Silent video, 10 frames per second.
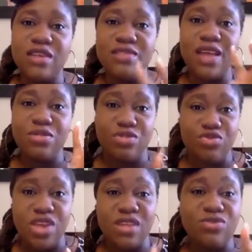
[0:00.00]
And that
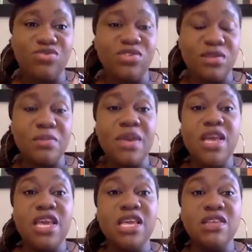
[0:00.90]
3 in 3-step
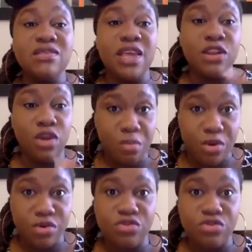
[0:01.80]
is a number.